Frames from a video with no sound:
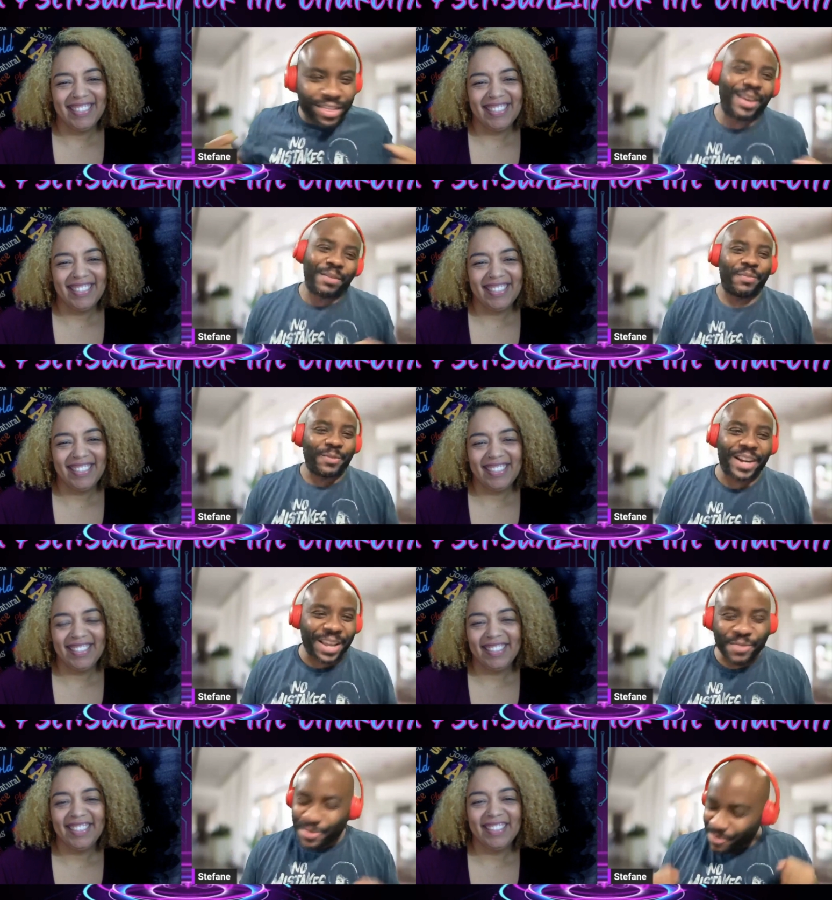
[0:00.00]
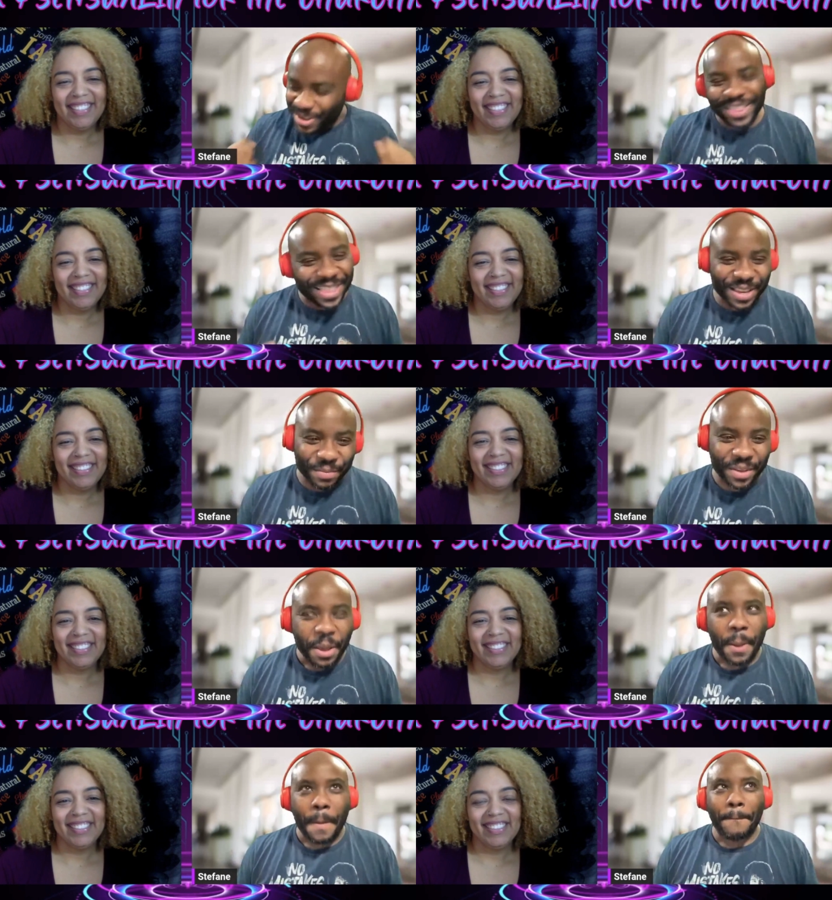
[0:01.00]
Speaker 1: them, right? We want them.
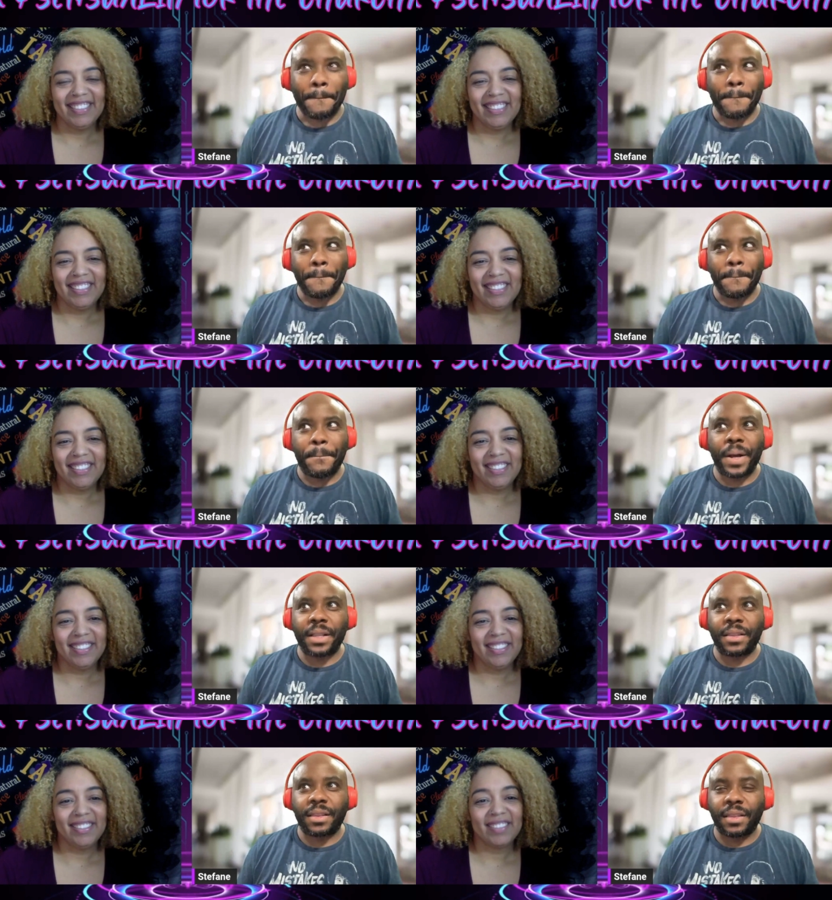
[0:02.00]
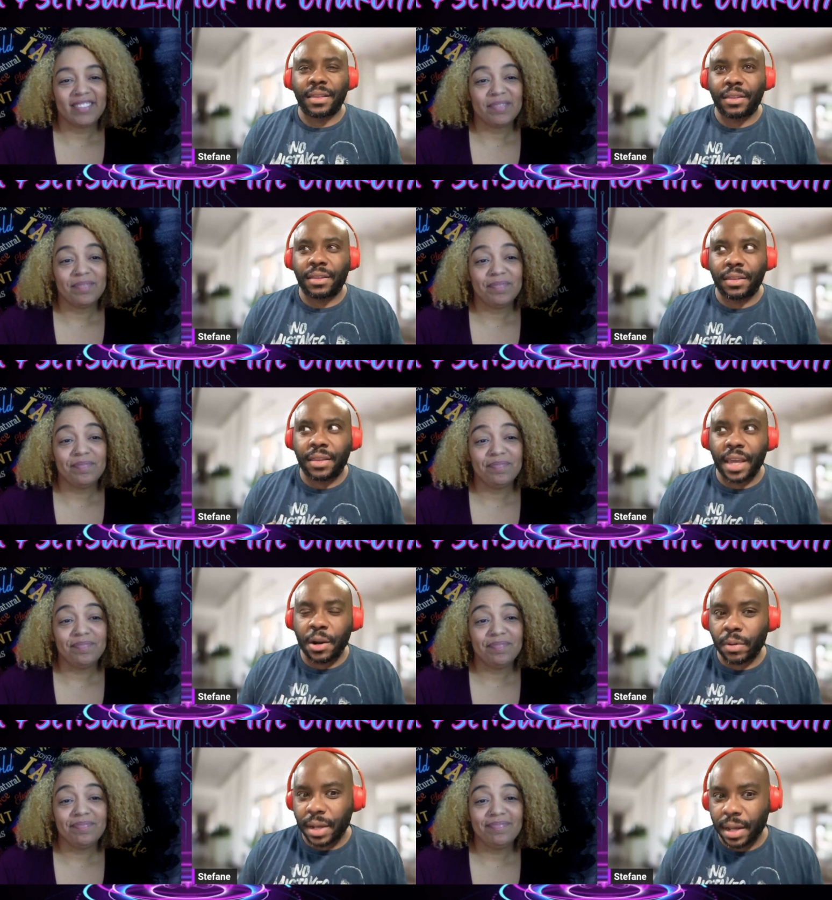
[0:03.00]
But they
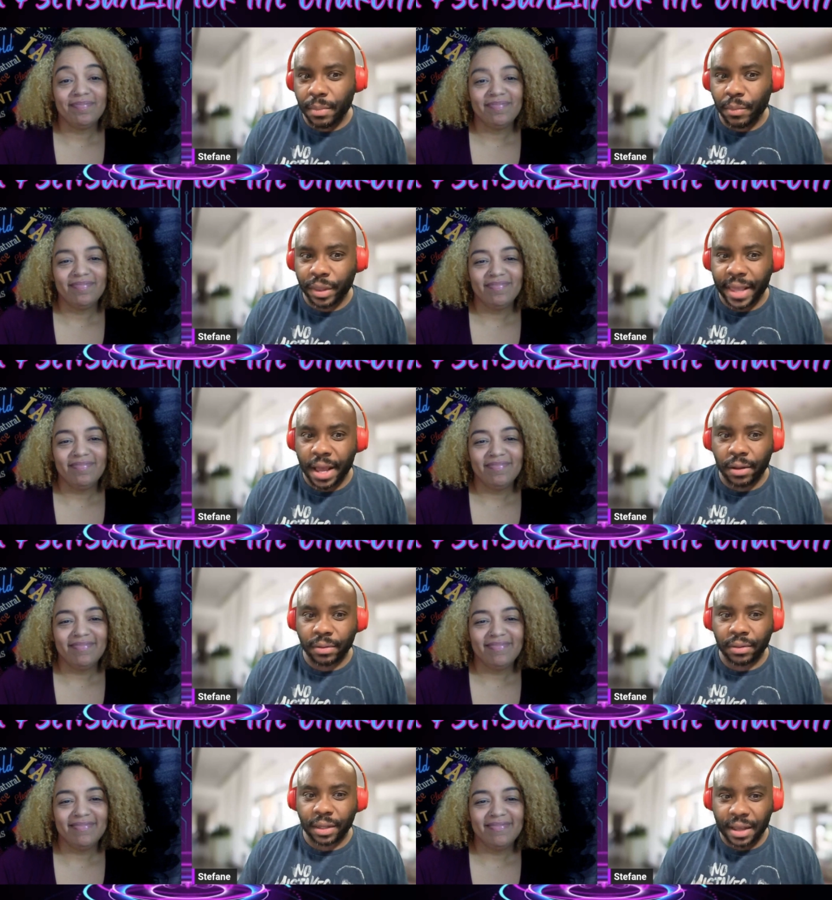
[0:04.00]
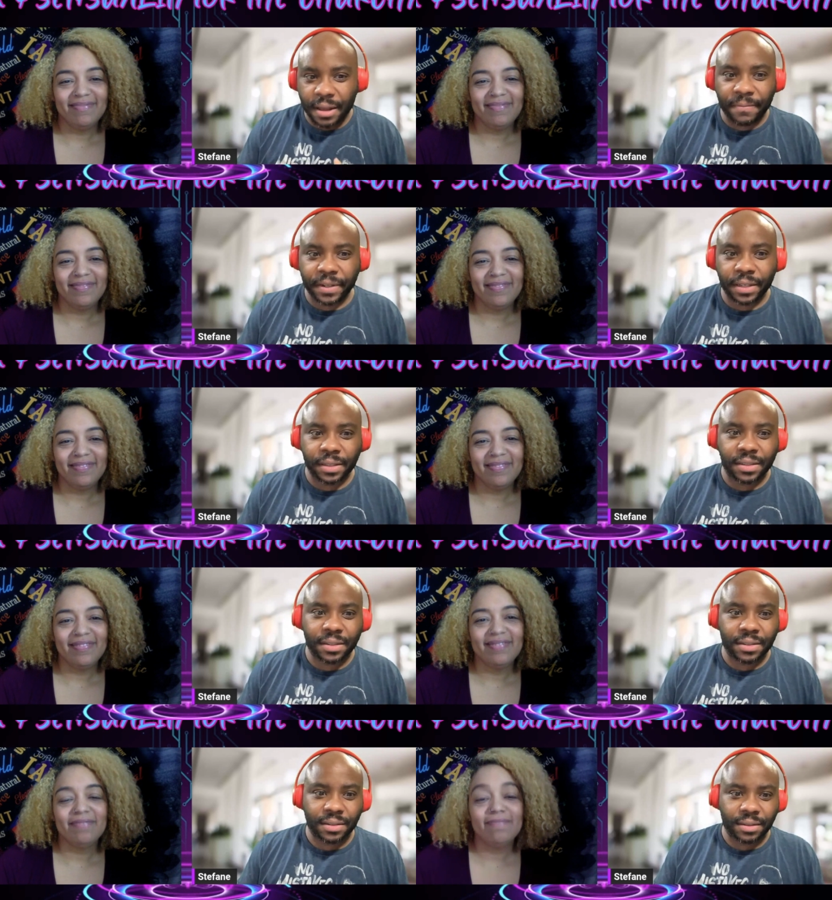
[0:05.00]
don't come without the
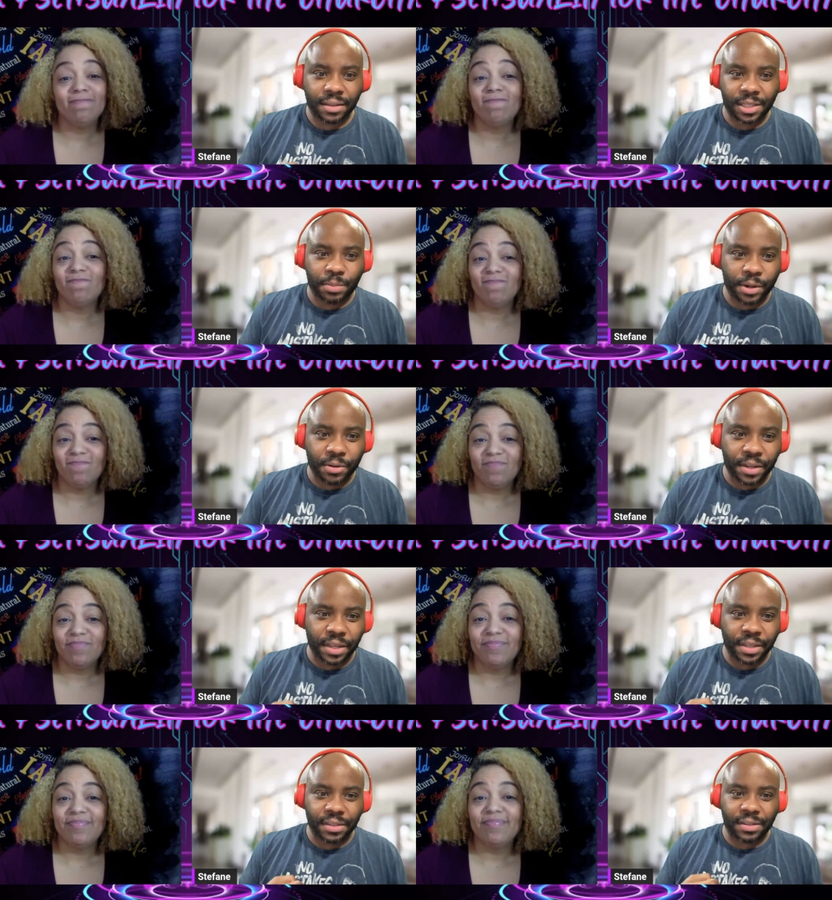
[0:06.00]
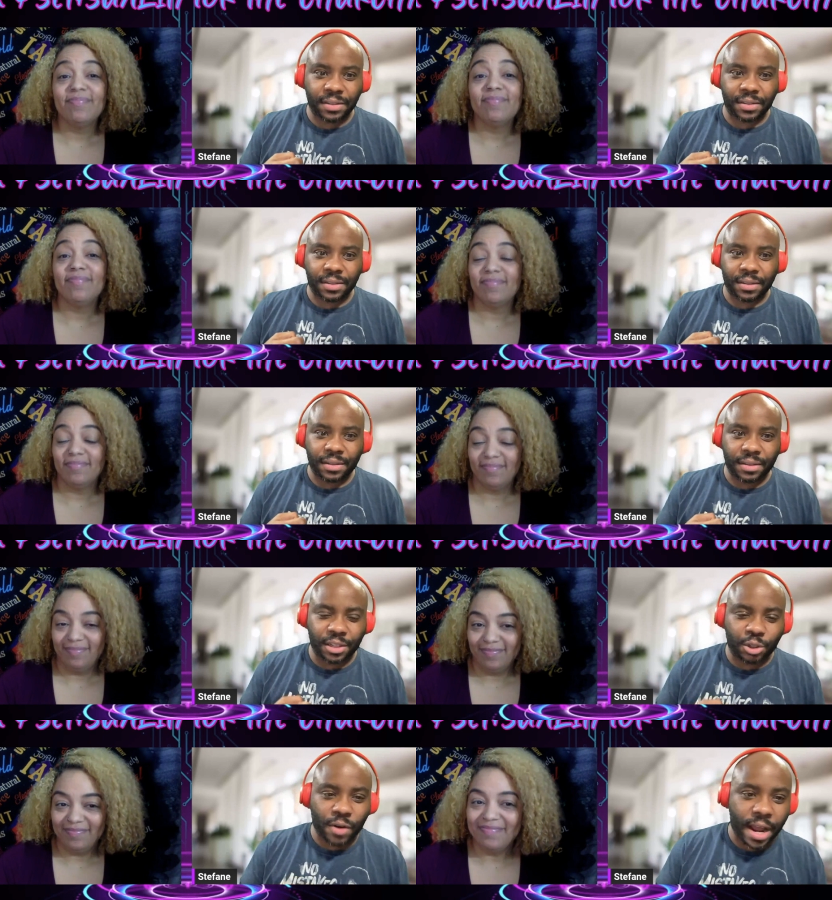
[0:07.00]
confidence, the experience, the
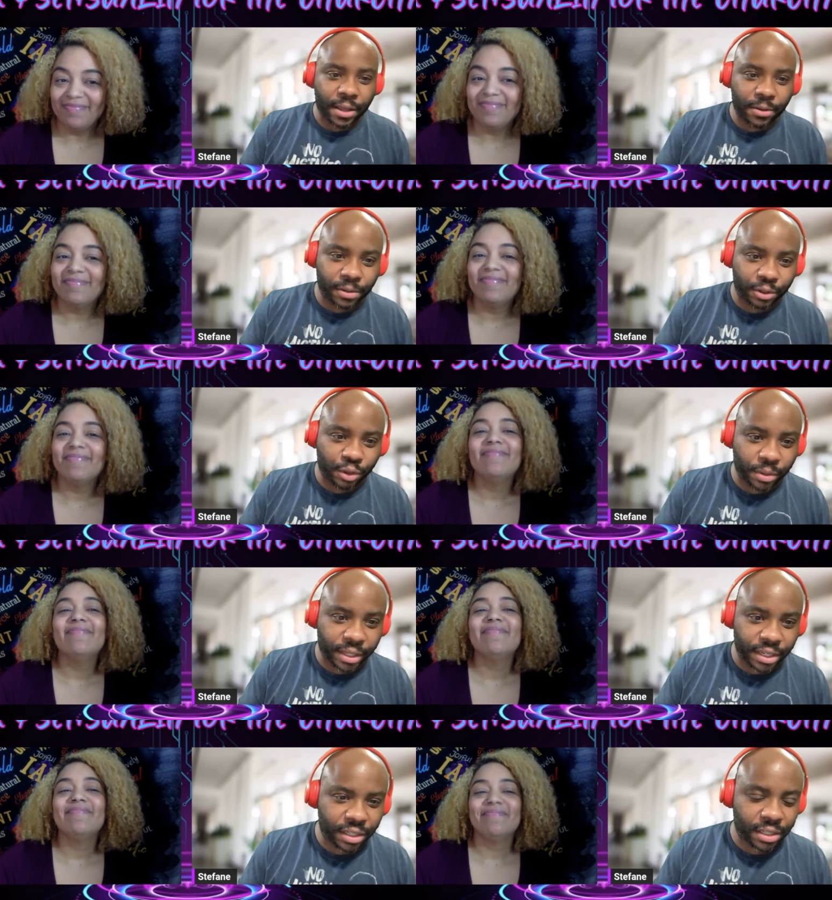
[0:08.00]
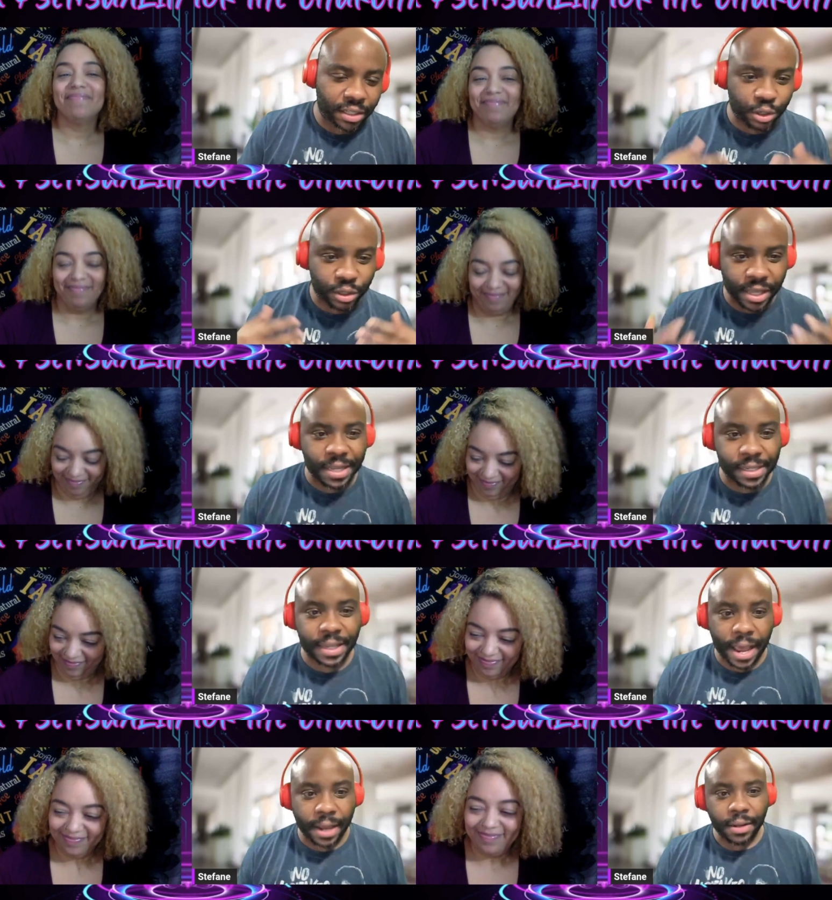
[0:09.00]
trials, the tribulations. There's things
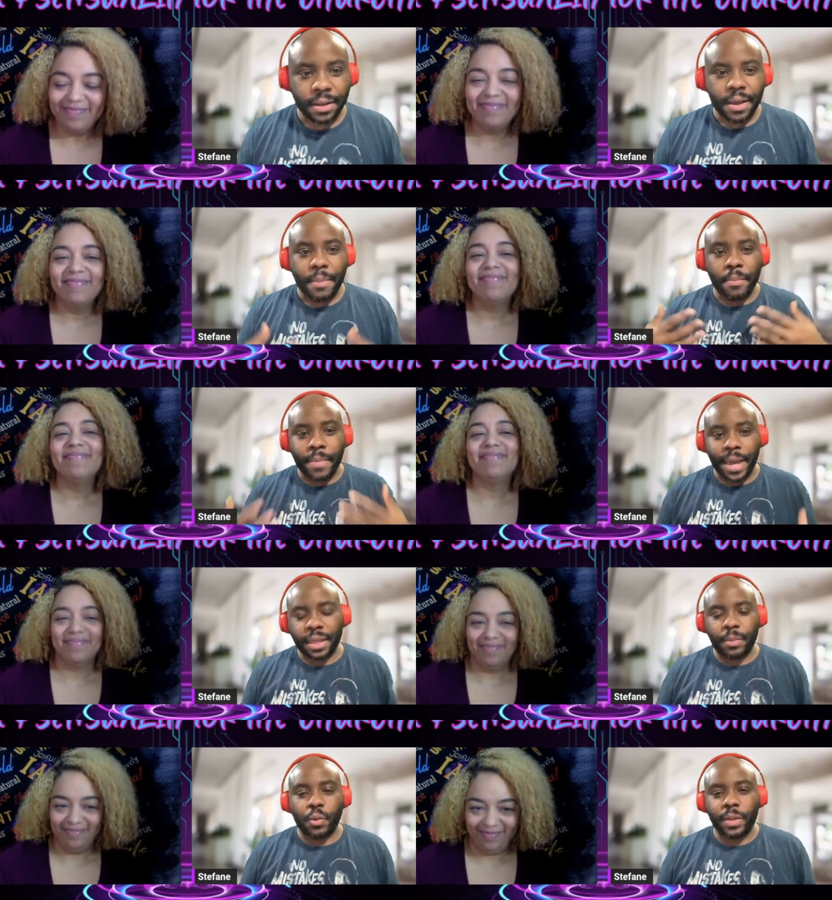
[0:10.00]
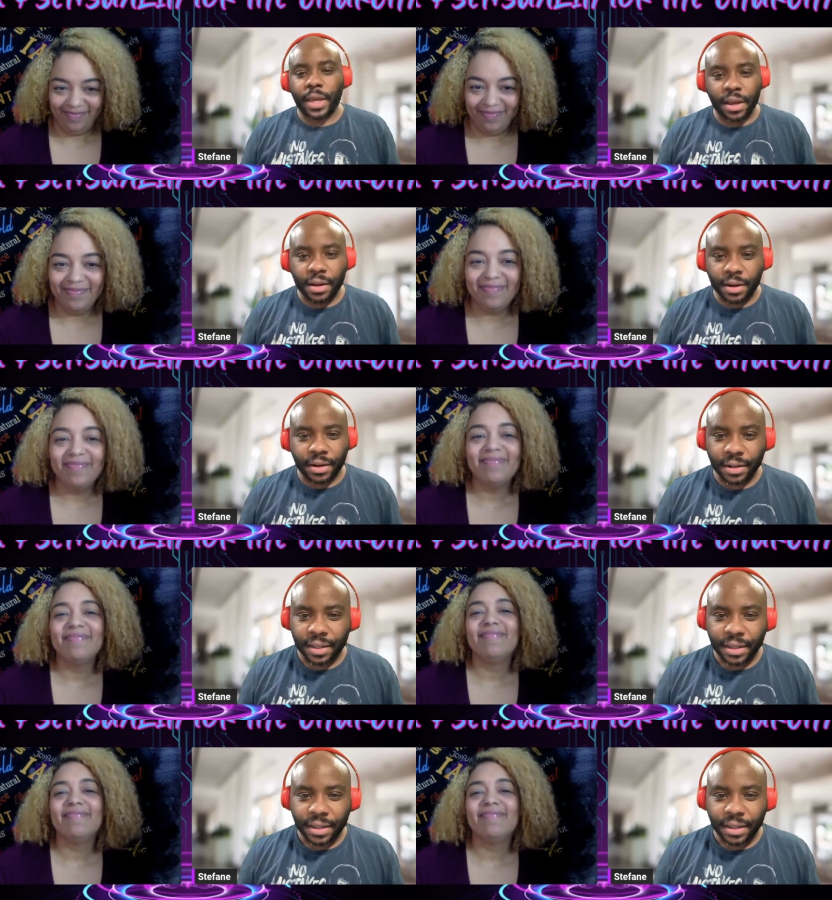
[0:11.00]
that make them who they are.